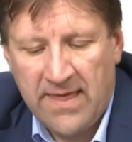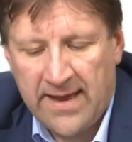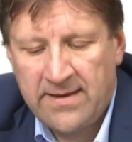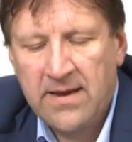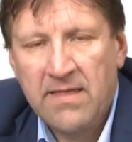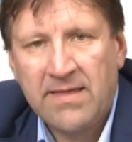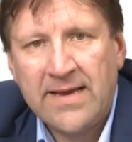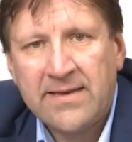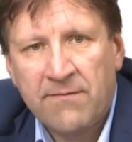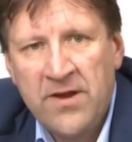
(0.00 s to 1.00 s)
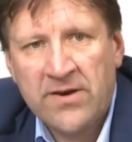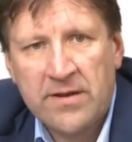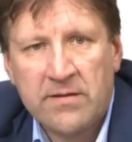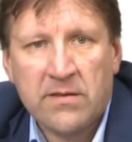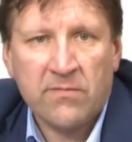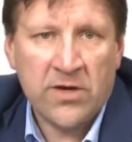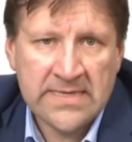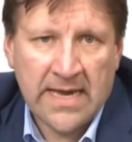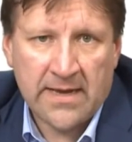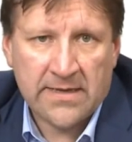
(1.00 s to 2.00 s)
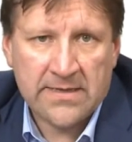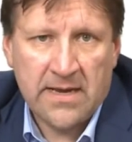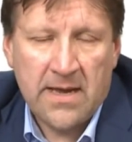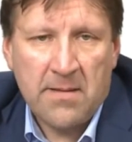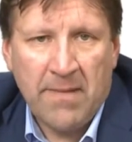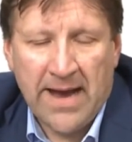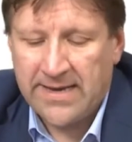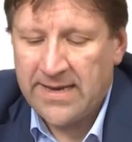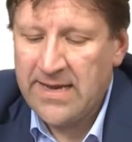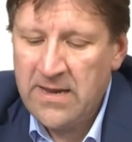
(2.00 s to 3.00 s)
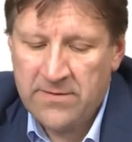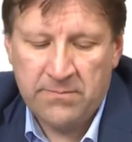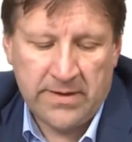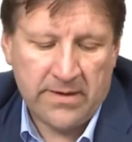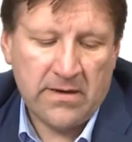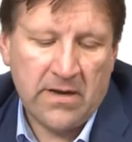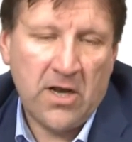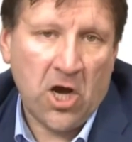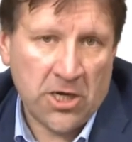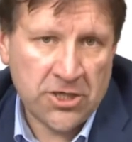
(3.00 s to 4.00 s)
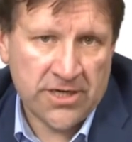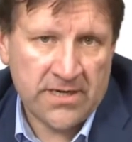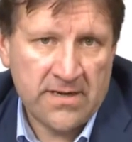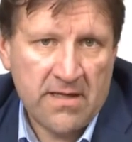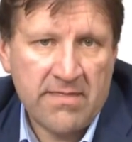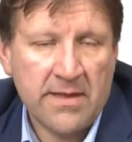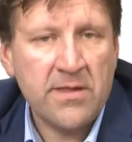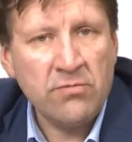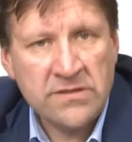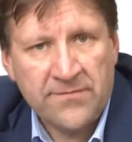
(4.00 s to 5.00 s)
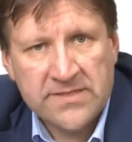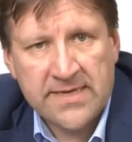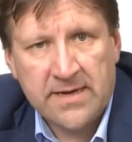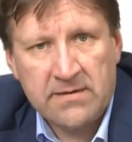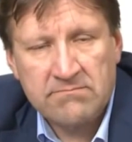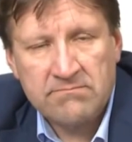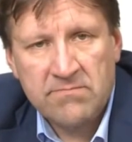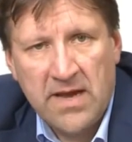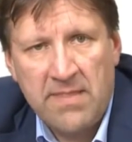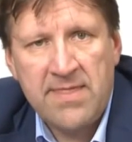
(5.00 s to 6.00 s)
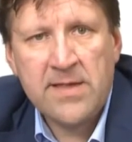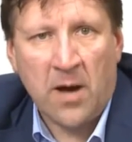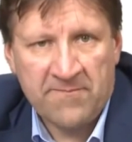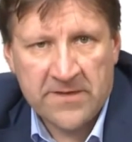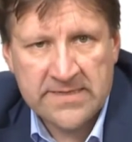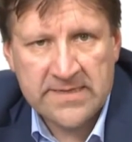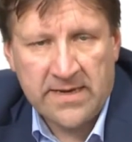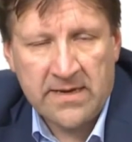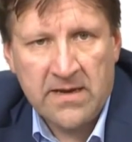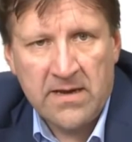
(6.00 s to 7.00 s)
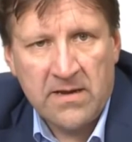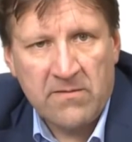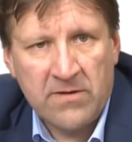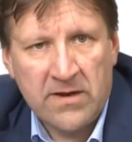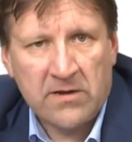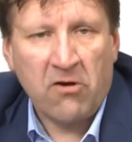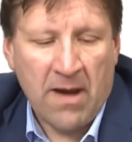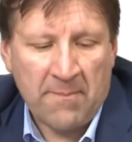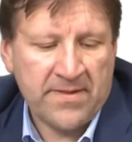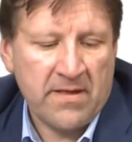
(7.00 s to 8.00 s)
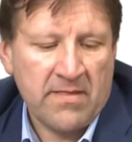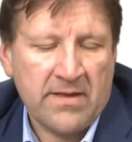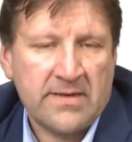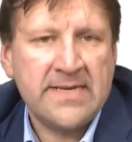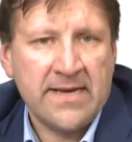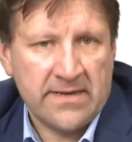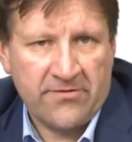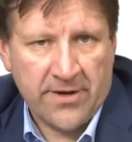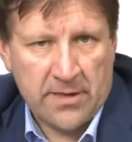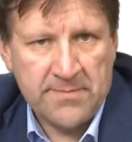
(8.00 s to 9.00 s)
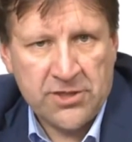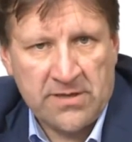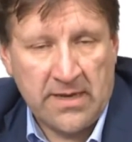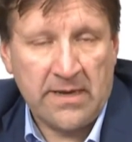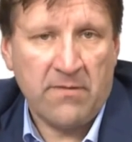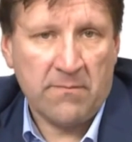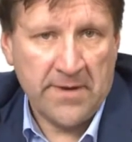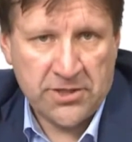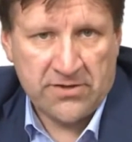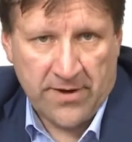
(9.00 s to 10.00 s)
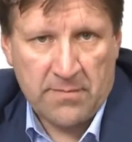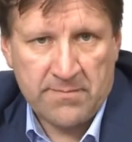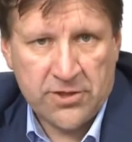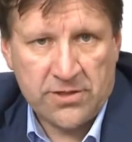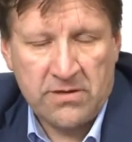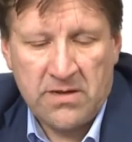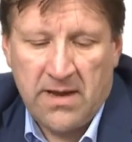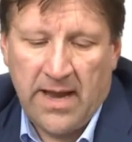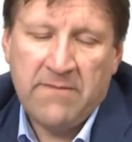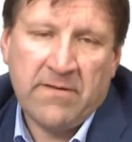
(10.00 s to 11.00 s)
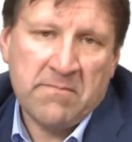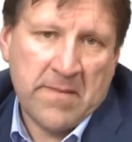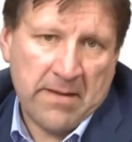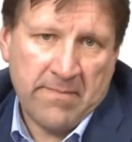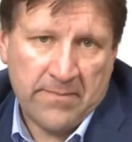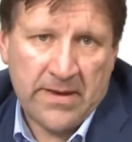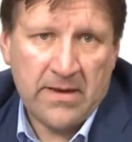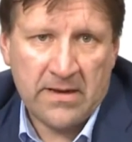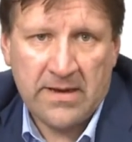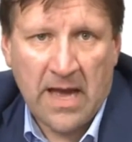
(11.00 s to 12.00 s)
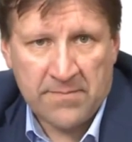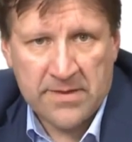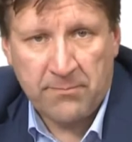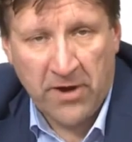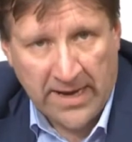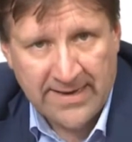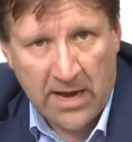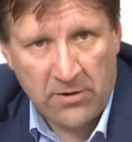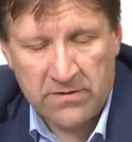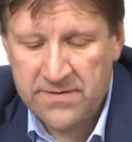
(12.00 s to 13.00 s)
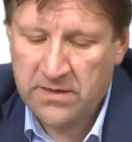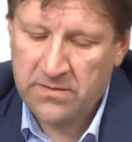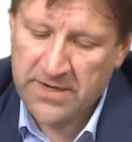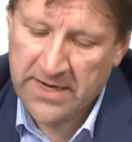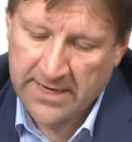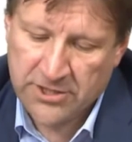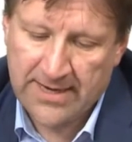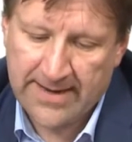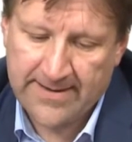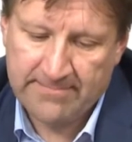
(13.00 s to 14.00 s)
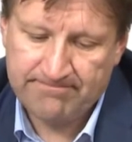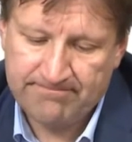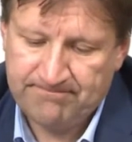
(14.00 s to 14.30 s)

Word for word: then the interference in the worst case might even be larger than the useful signal. And this obviously will corrupt the signal transmission, the information transmission, and even maybe it comes a breakdown of the communication link.